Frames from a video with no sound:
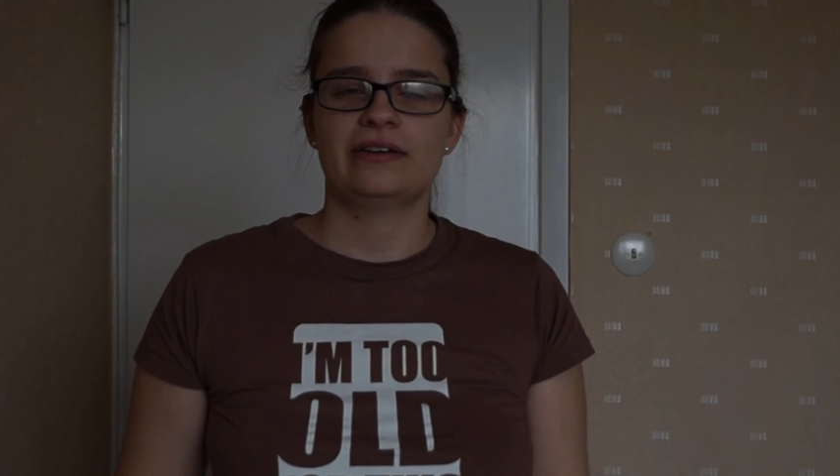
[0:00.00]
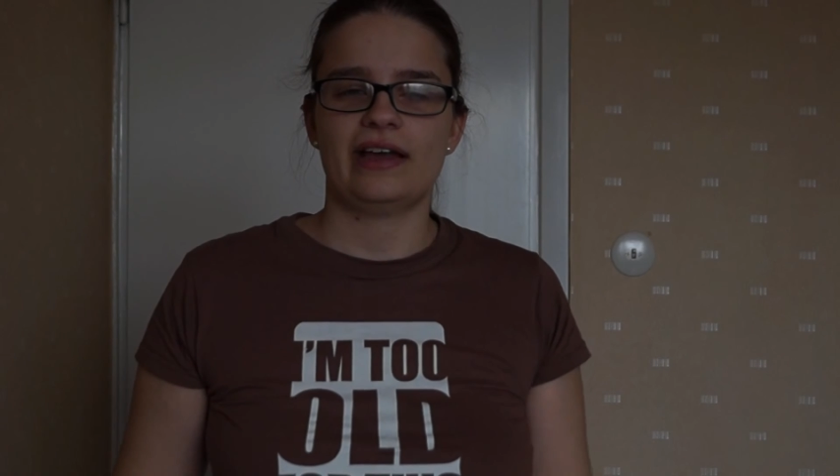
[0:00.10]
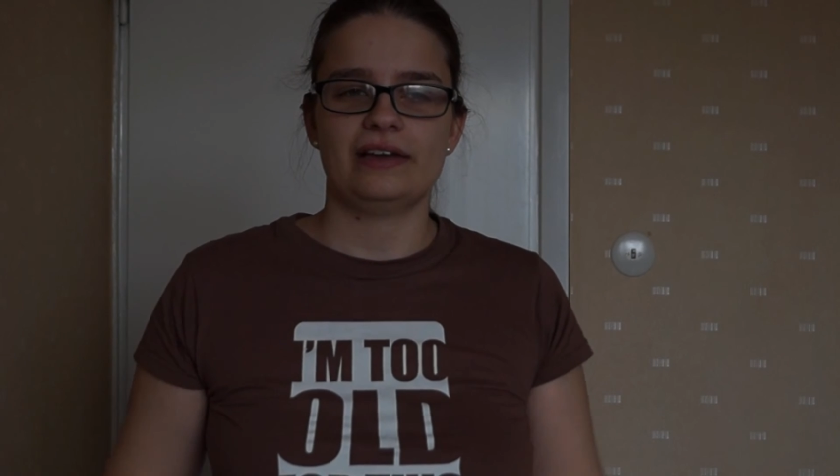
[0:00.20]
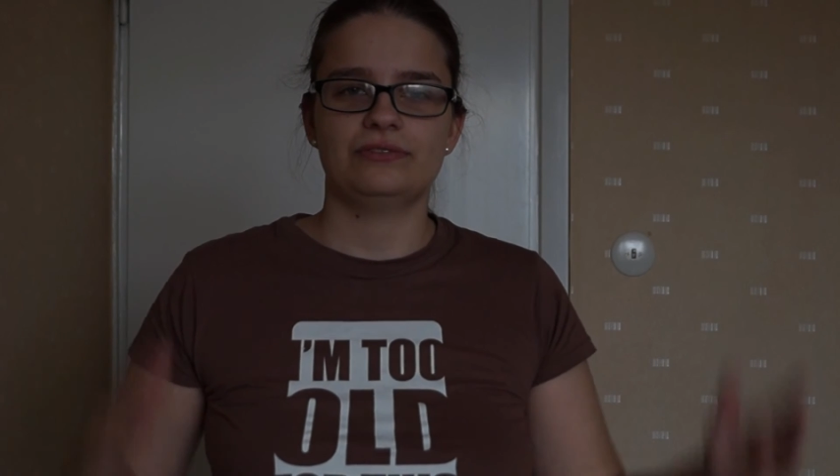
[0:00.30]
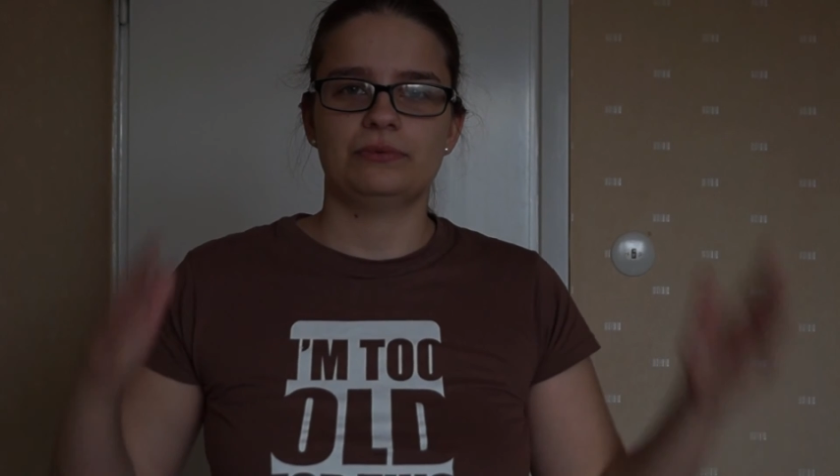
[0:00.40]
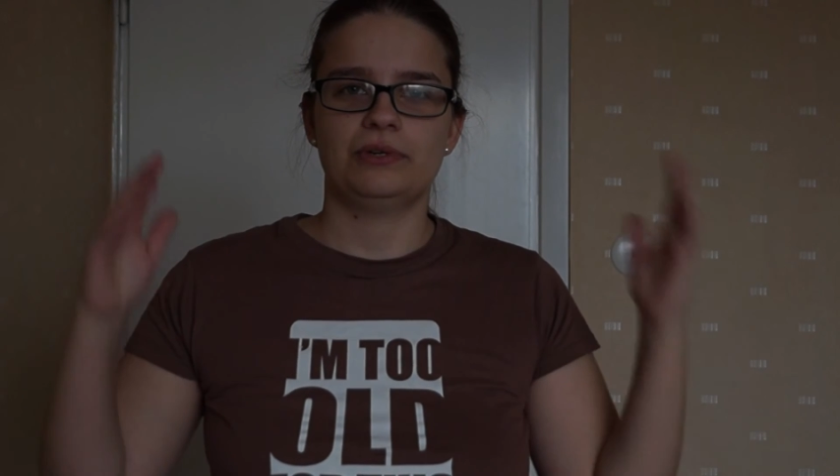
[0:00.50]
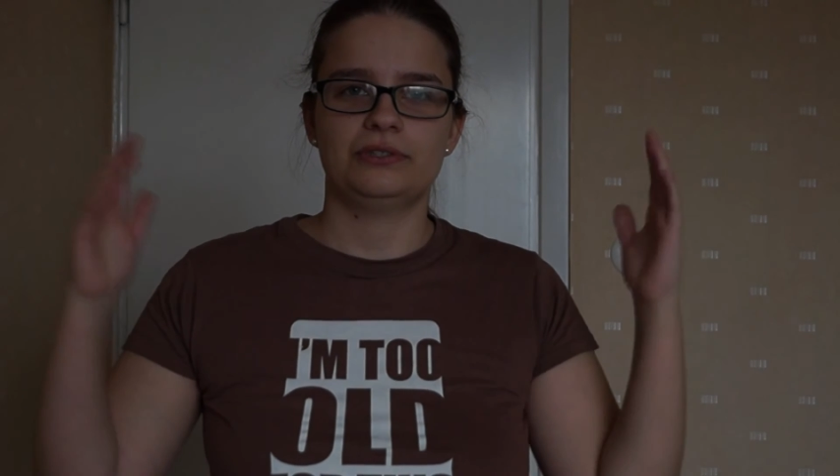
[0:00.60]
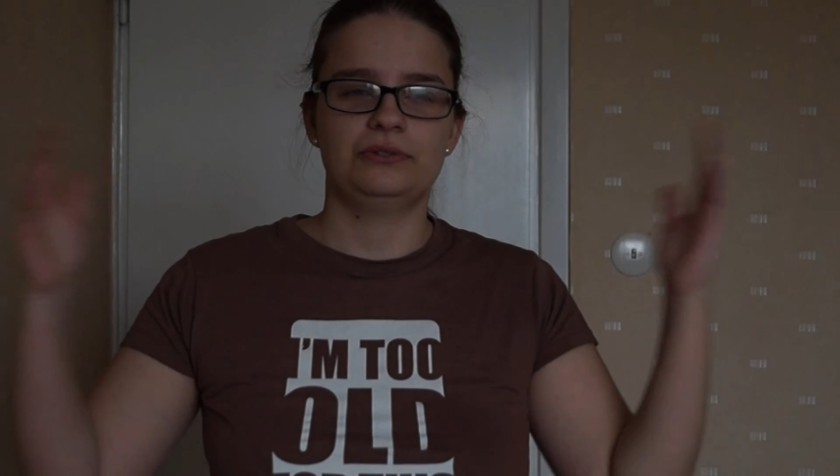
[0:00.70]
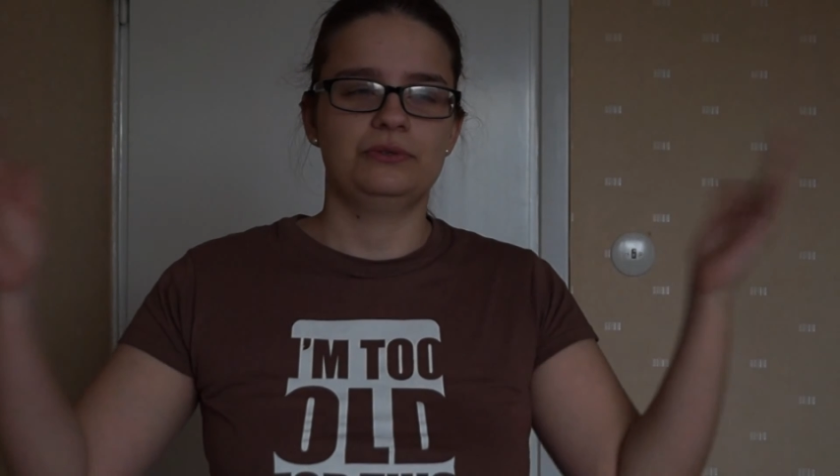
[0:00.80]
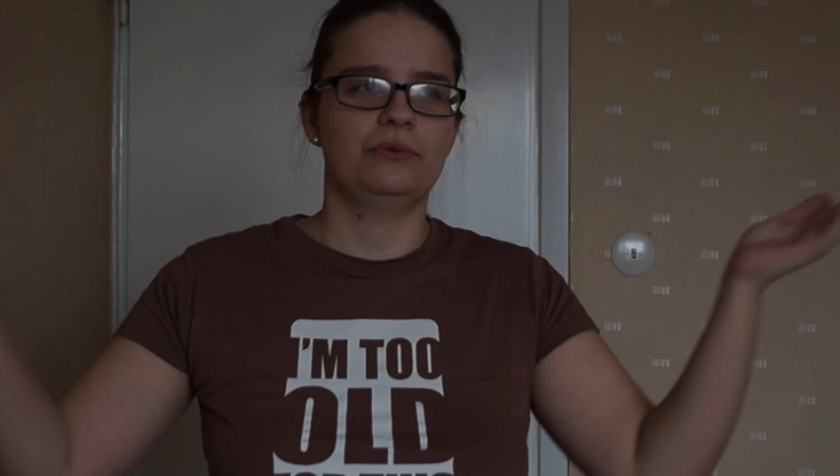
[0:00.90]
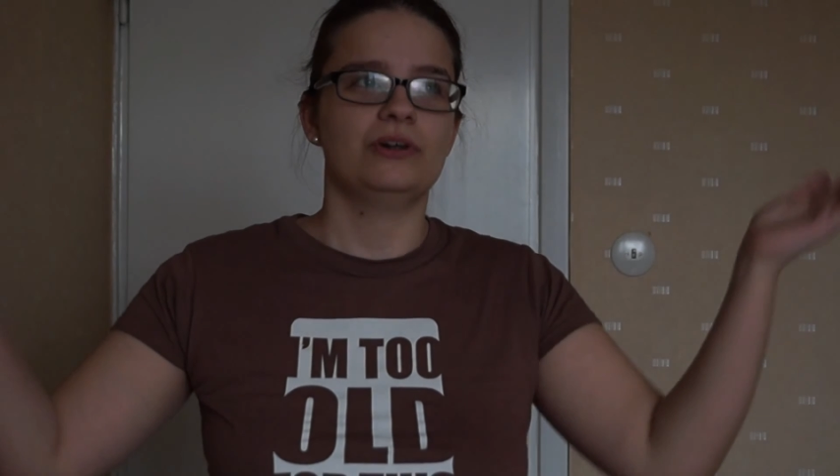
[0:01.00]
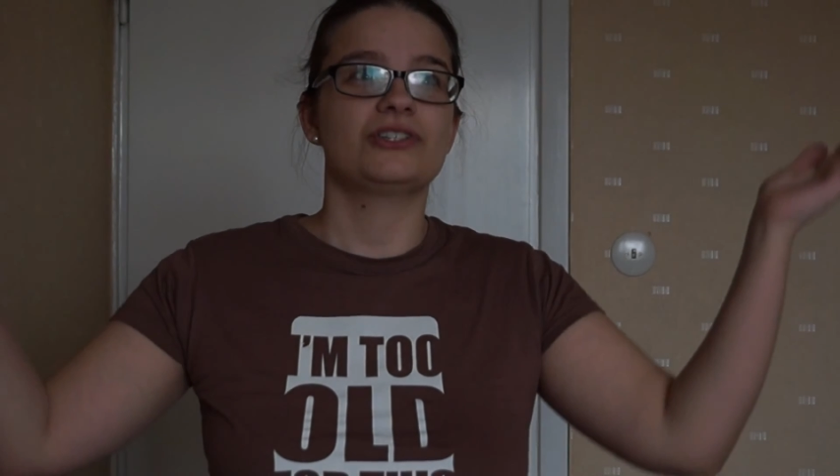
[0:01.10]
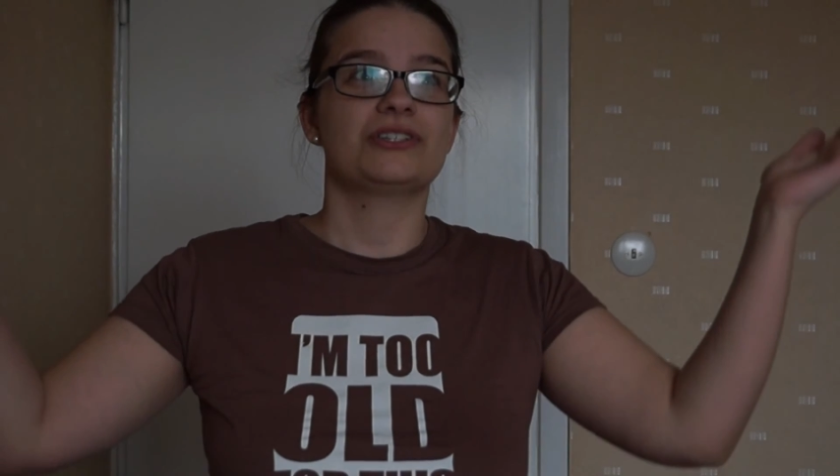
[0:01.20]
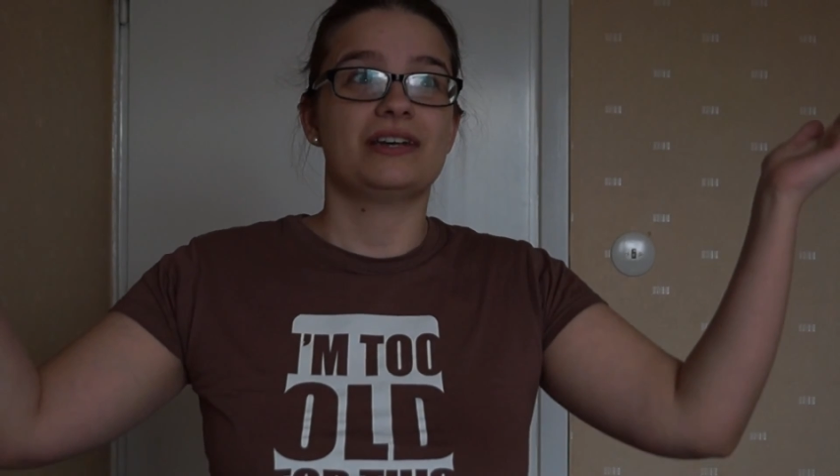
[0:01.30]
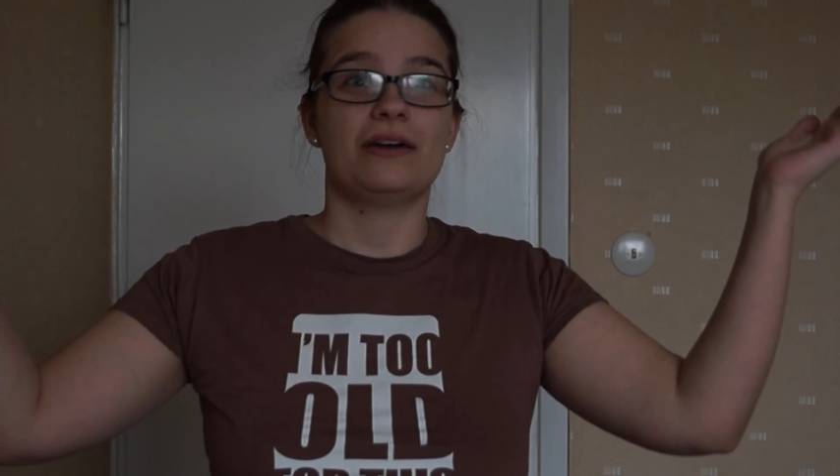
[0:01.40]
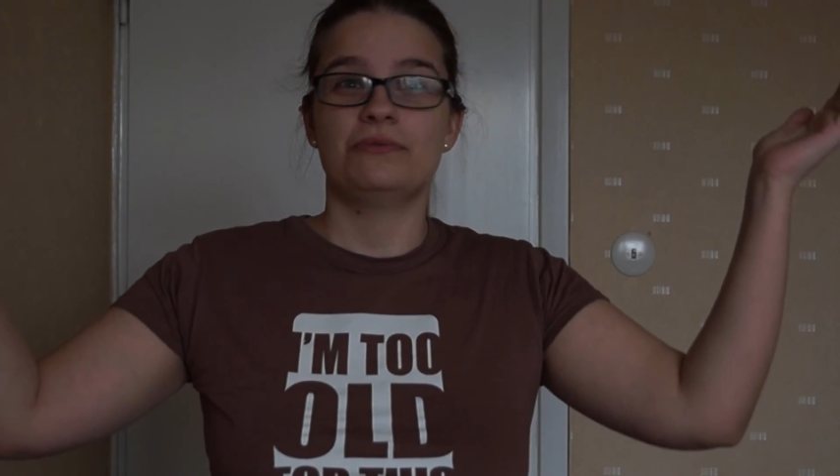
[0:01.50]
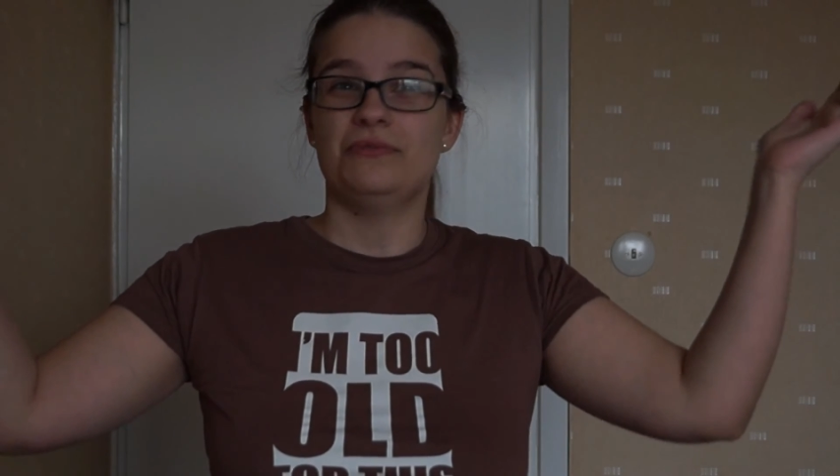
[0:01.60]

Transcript: everyone who watched our